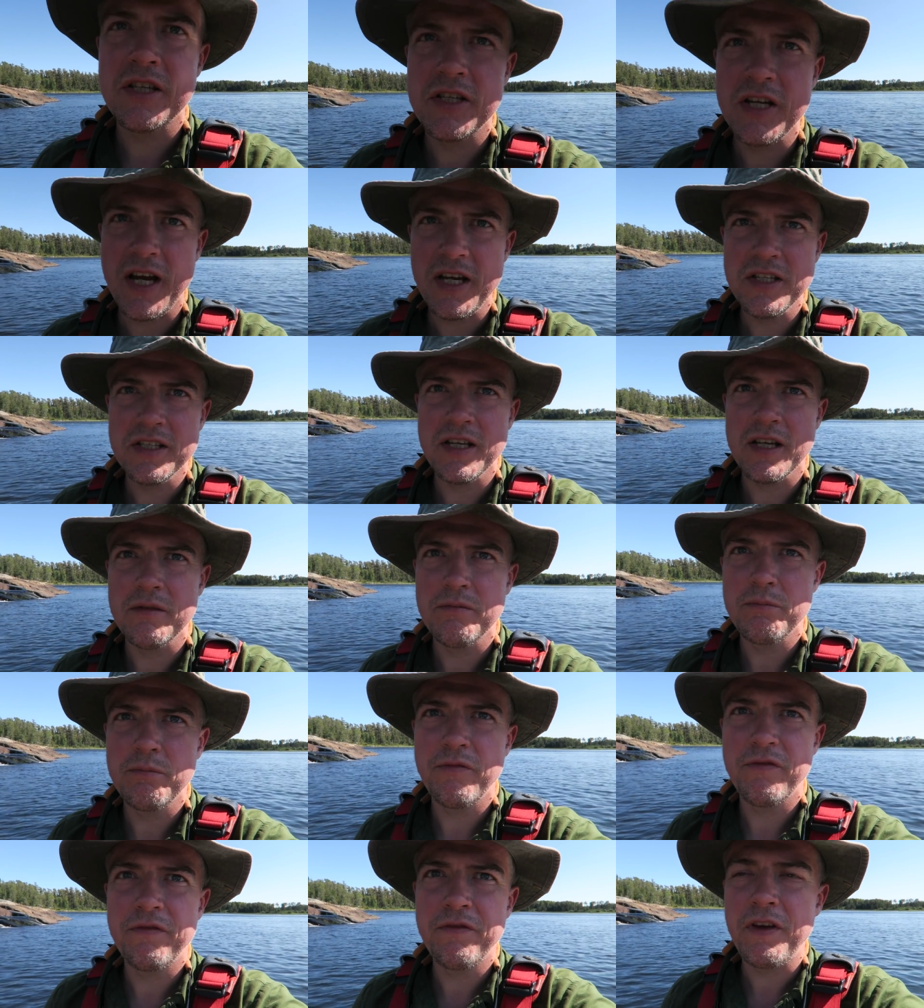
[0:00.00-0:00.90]
suggested
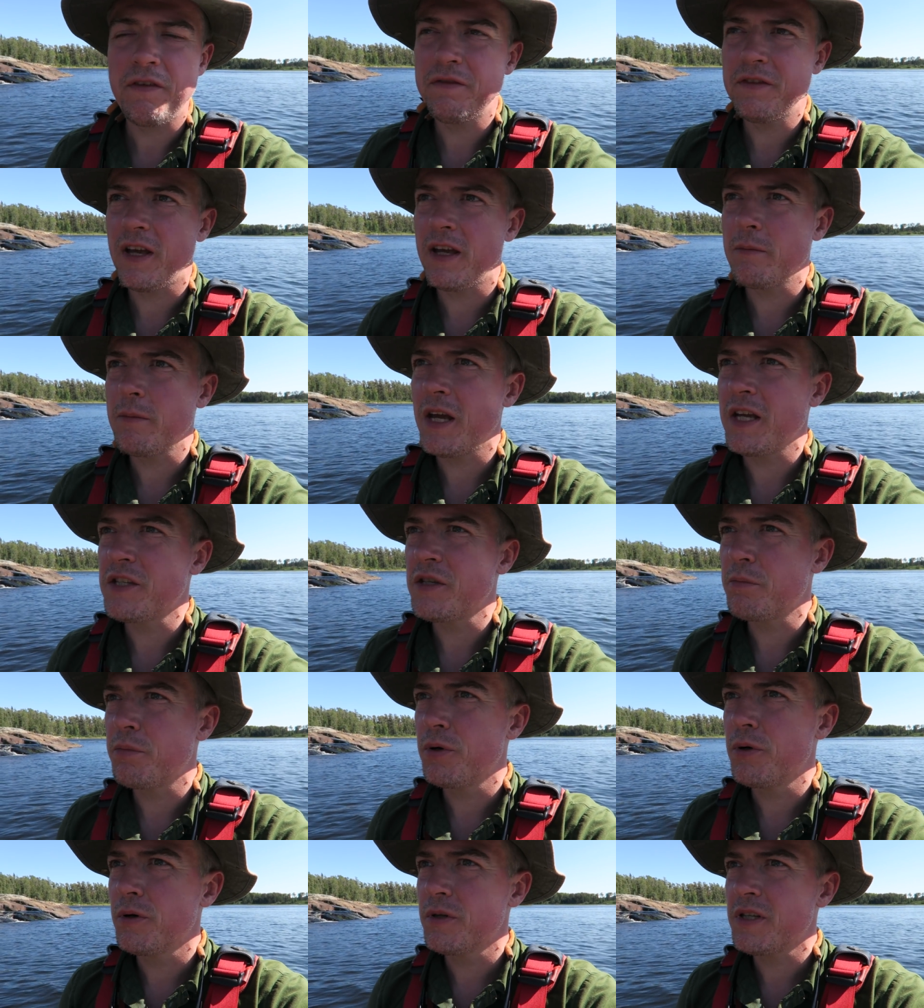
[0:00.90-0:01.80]
15 meter
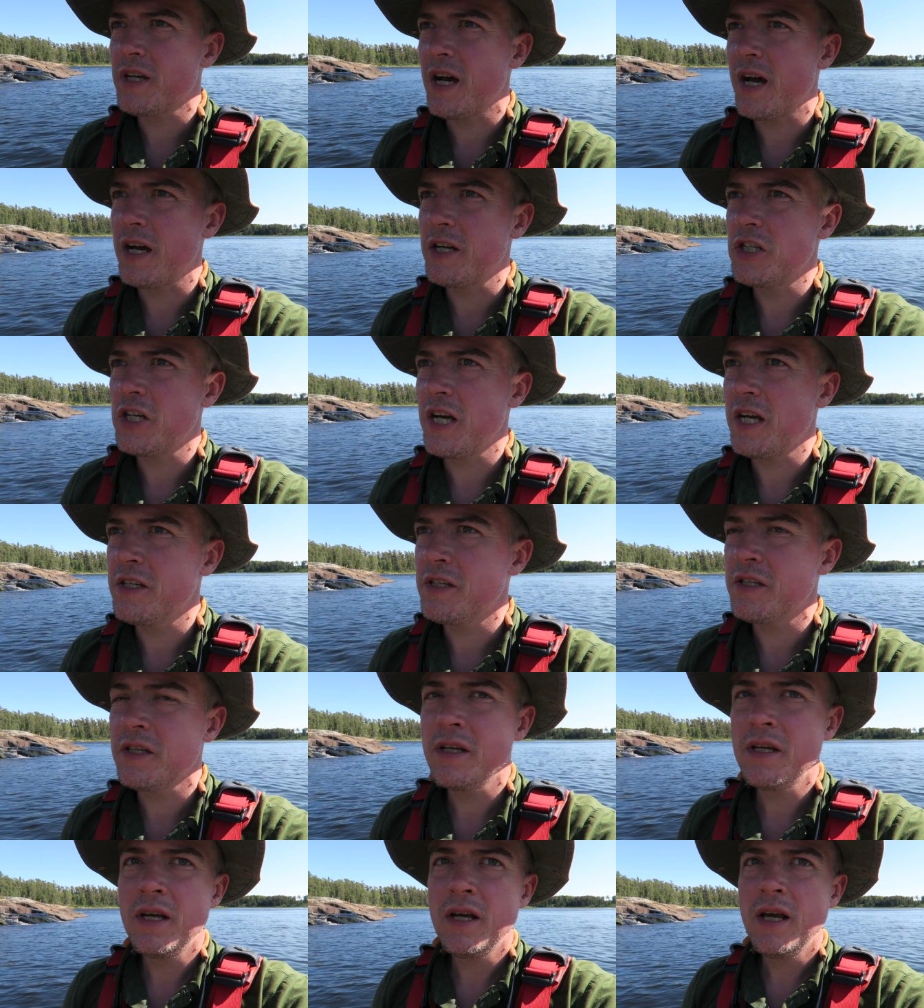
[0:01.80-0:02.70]
portage
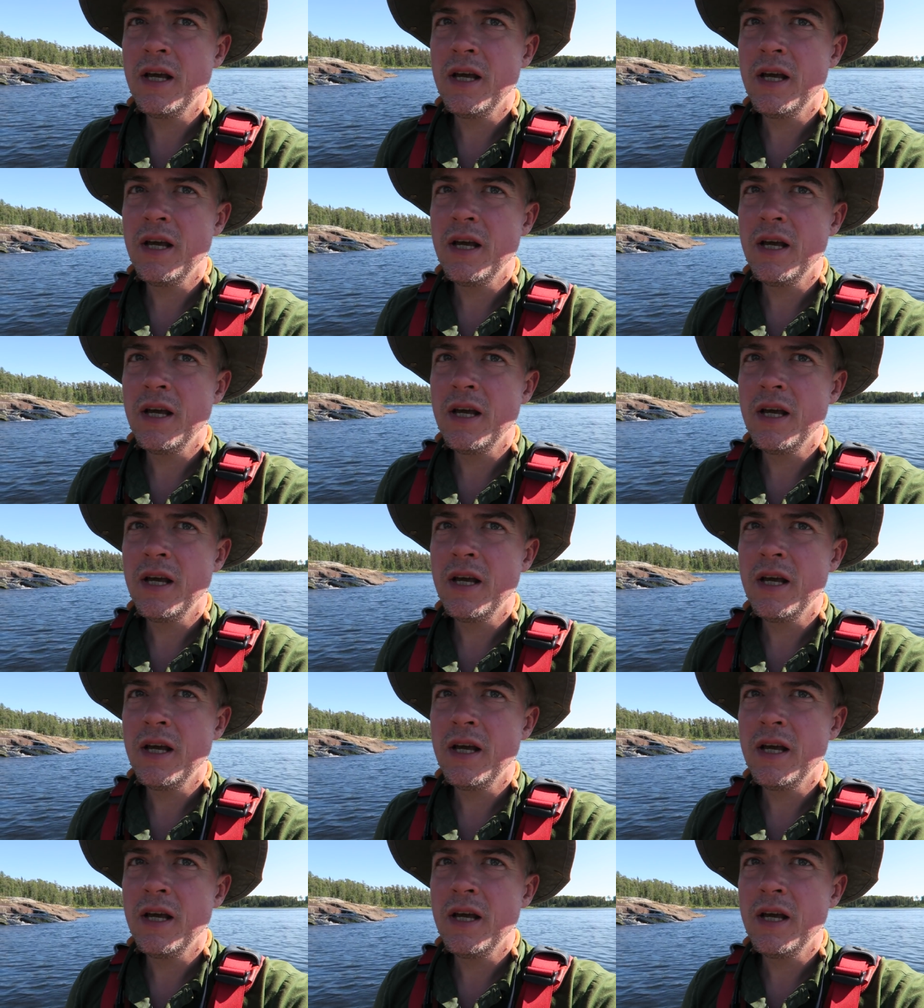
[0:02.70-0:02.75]
is,